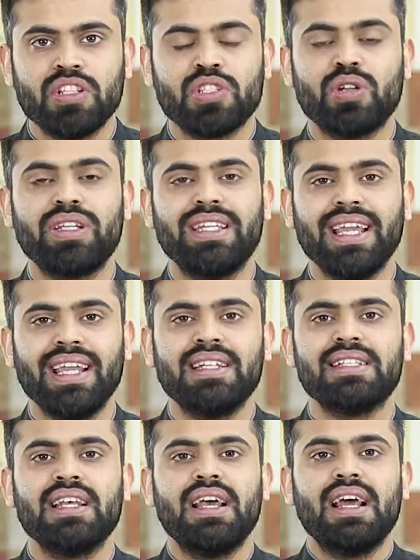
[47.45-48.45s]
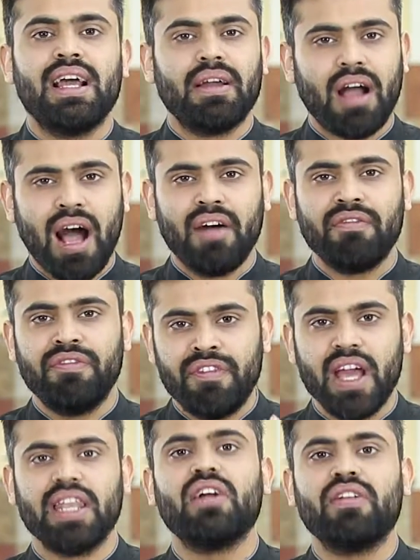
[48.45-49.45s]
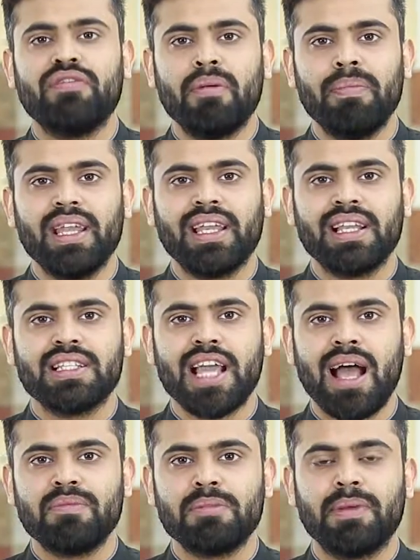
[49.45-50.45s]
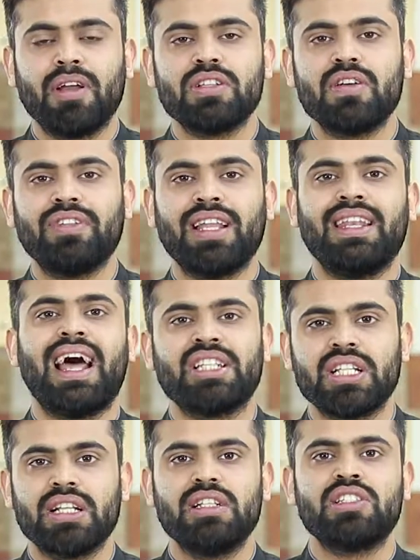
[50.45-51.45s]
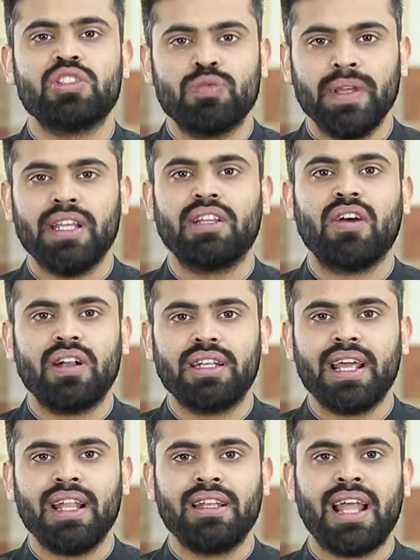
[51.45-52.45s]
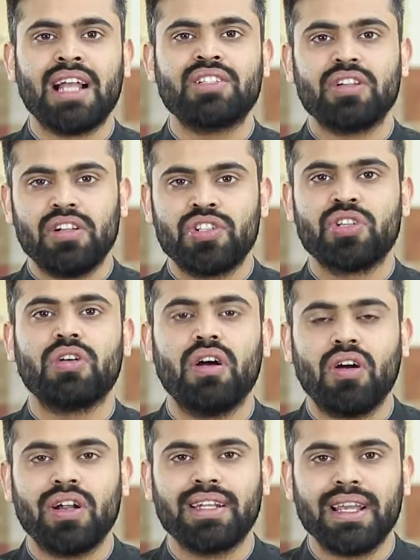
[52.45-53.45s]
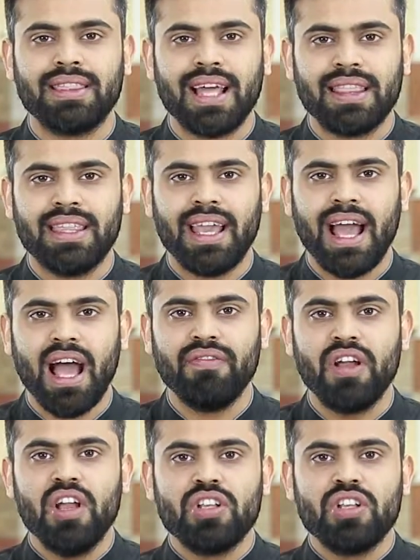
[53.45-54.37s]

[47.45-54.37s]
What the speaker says: So dates are very good for making jams because of the natural sweet content, natural sugar content that they have.